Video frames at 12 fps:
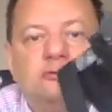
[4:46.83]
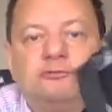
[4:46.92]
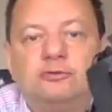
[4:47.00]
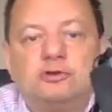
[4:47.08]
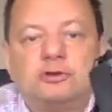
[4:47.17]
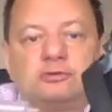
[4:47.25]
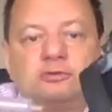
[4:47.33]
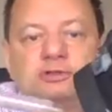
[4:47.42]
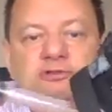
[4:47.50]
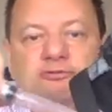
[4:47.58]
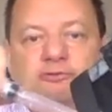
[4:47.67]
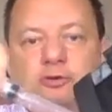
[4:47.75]
first on
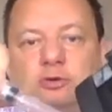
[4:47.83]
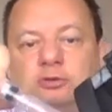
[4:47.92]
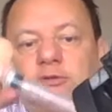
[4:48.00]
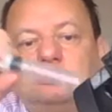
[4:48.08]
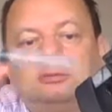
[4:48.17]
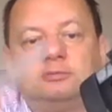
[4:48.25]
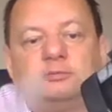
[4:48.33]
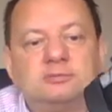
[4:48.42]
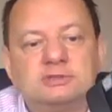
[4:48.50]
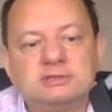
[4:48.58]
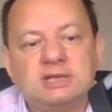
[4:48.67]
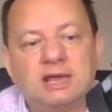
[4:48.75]
the front
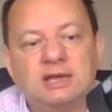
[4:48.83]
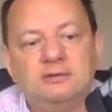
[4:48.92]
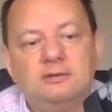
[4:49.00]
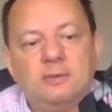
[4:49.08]
side.